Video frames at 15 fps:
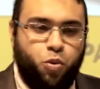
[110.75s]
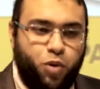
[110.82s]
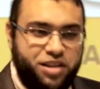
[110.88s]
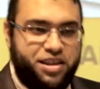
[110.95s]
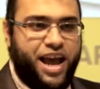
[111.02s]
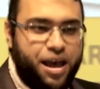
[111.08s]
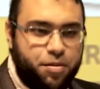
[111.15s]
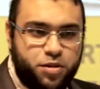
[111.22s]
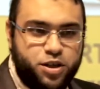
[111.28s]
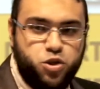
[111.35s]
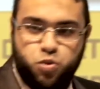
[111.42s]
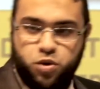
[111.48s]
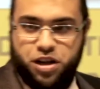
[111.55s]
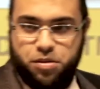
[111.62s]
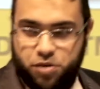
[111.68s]
What
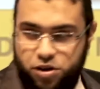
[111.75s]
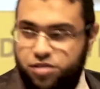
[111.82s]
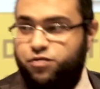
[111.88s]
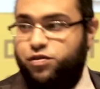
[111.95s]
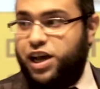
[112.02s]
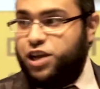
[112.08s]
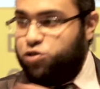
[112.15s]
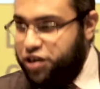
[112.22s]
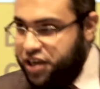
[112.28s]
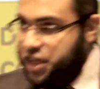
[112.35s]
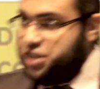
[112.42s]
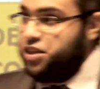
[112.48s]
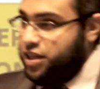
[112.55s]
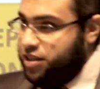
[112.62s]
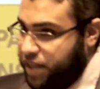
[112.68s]
happens when a bird flies to
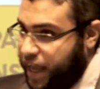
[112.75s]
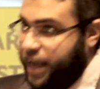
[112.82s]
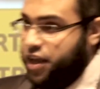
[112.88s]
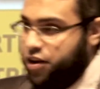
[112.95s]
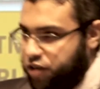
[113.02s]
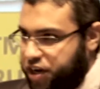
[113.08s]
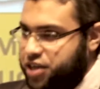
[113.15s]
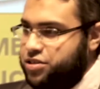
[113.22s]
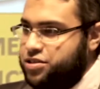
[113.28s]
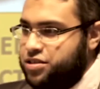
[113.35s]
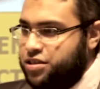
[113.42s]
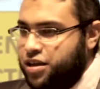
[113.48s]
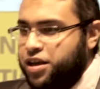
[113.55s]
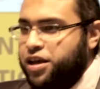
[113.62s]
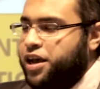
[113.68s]
attack a
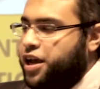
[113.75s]
cricket?